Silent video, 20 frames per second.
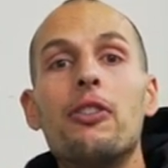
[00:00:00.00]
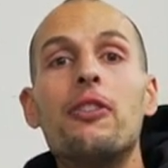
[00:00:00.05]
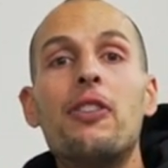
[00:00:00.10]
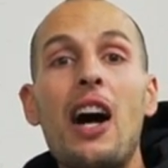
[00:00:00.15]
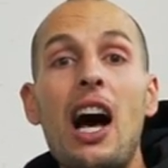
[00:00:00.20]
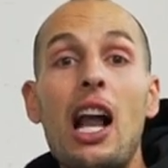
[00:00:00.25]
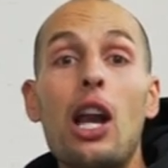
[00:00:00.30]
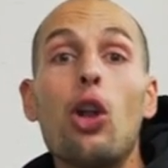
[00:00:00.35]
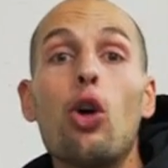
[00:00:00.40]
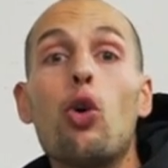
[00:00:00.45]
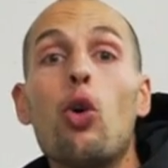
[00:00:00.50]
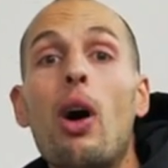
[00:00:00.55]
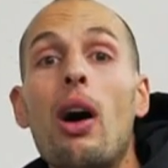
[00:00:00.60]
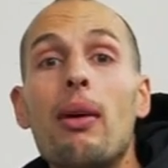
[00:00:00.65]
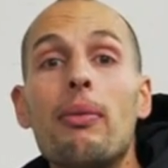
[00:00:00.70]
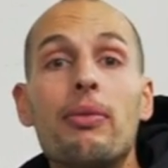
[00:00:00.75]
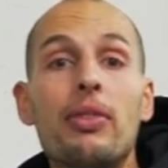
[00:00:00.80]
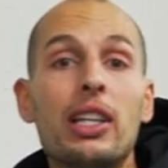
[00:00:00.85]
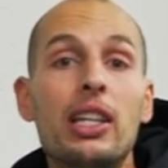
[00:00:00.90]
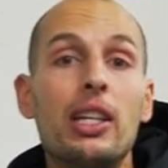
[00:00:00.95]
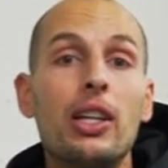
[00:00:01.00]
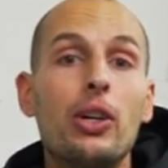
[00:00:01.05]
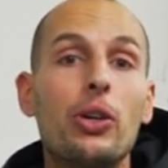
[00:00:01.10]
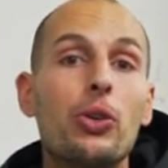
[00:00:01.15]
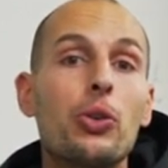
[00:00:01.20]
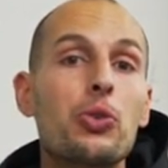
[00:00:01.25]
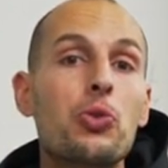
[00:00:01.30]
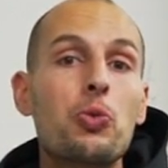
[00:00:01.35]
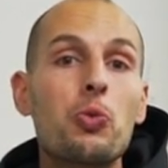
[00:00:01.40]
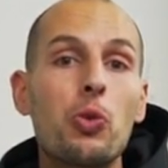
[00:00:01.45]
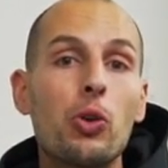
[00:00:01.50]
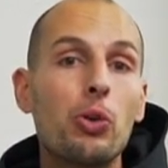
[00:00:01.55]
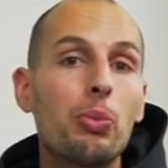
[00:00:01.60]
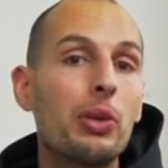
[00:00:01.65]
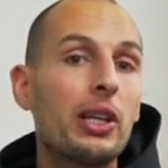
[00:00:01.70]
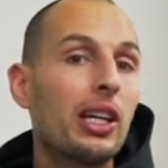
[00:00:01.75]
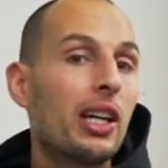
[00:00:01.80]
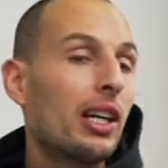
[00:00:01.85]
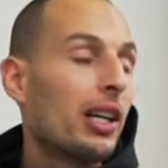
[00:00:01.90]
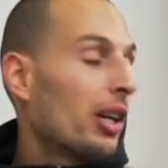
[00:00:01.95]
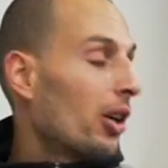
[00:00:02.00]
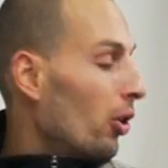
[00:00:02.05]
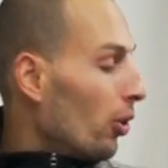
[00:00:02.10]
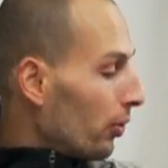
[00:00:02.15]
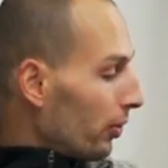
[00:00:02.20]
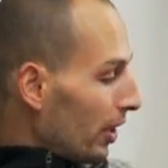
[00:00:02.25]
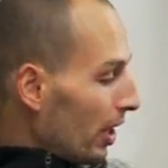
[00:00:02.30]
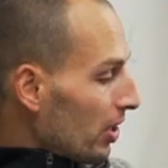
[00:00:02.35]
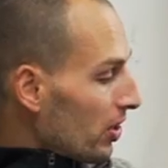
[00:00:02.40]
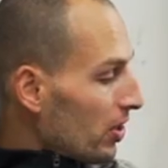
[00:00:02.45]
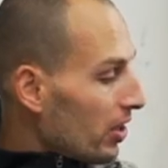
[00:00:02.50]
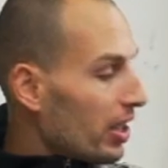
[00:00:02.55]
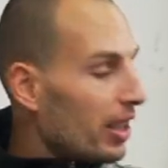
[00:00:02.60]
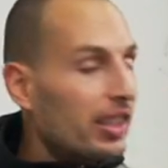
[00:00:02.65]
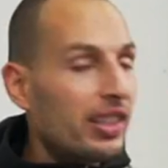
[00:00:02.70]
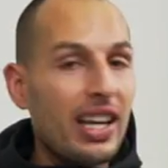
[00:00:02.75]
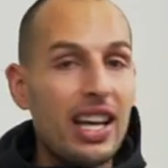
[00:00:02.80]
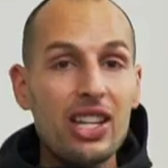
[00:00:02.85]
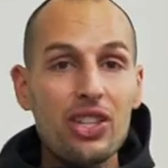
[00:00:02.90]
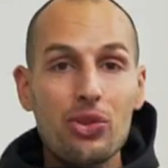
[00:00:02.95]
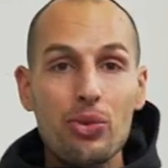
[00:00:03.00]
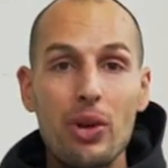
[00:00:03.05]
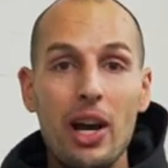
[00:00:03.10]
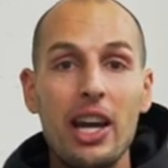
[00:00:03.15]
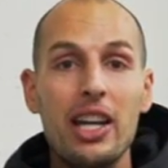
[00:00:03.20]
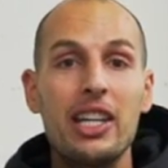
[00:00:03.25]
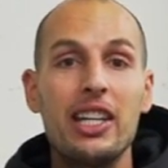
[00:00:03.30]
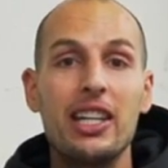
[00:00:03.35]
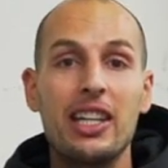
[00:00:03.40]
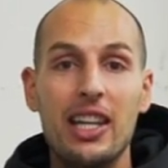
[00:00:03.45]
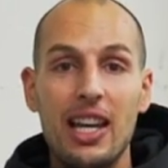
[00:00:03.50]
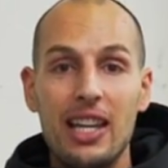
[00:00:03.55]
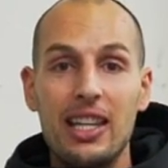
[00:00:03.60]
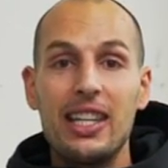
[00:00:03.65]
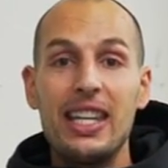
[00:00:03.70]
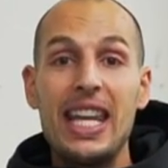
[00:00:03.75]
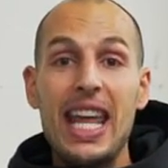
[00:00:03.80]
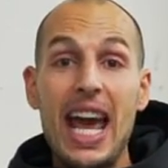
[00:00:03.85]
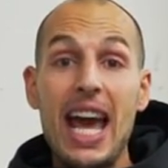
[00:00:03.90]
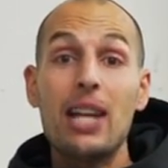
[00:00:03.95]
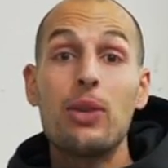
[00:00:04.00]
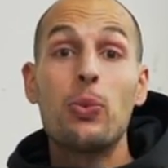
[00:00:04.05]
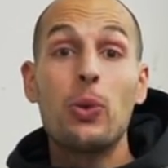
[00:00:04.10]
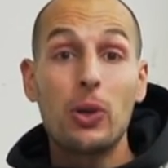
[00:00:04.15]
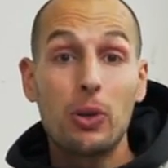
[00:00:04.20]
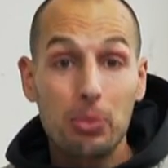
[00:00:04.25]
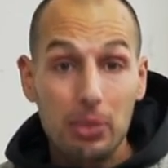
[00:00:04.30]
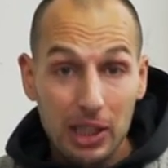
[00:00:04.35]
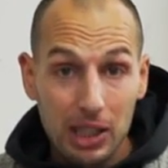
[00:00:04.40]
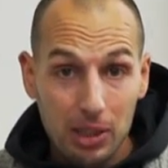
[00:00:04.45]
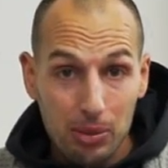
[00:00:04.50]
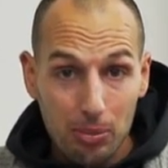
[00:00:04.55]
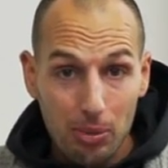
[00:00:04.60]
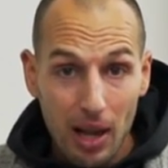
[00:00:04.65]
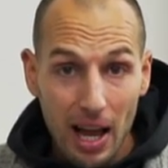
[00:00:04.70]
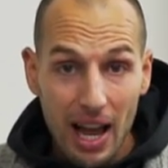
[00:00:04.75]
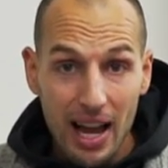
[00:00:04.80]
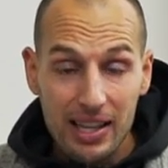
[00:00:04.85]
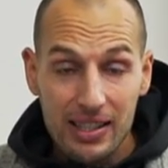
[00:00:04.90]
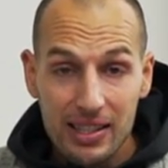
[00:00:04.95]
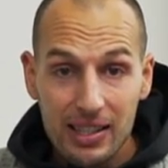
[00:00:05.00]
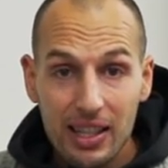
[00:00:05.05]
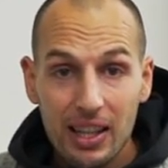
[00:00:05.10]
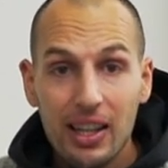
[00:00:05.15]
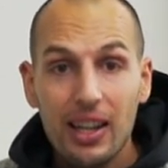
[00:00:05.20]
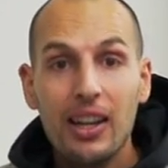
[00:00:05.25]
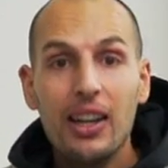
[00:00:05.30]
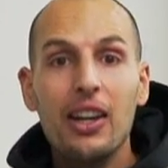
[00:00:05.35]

Follow-up videos will be obviously test riding, and that will be the blast.